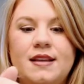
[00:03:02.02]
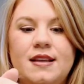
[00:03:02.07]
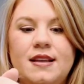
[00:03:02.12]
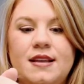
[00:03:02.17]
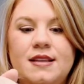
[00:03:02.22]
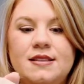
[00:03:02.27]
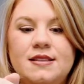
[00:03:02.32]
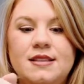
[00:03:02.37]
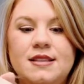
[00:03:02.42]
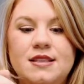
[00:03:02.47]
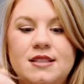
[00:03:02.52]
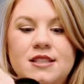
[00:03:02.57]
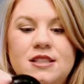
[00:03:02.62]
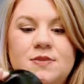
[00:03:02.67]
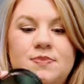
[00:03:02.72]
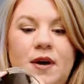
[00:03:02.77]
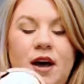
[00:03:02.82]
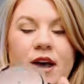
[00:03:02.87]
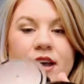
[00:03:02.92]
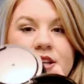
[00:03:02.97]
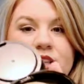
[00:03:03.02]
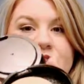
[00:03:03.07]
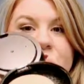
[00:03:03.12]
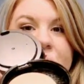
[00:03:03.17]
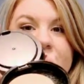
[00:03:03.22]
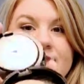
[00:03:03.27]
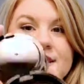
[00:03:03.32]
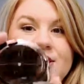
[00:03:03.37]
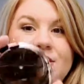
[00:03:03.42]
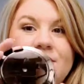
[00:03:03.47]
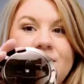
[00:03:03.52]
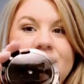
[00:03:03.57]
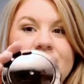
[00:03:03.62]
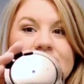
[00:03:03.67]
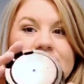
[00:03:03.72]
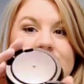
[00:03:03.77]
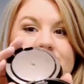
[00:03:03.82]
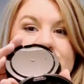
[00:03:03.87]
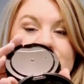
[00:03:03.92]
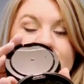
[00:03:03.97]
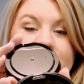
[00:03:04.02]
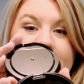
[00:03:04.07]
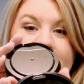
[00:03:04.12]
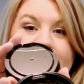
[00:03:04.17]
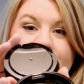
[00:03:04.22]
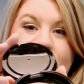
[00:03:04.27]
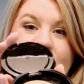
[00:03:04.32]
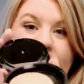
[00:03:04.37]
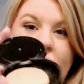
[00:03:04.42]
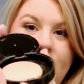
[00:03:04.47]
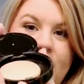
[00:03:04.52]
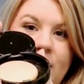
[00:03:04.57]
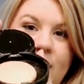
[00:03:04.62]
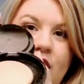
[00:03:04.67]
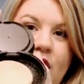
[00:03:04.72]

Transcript: is the sponge, and so this is great for on the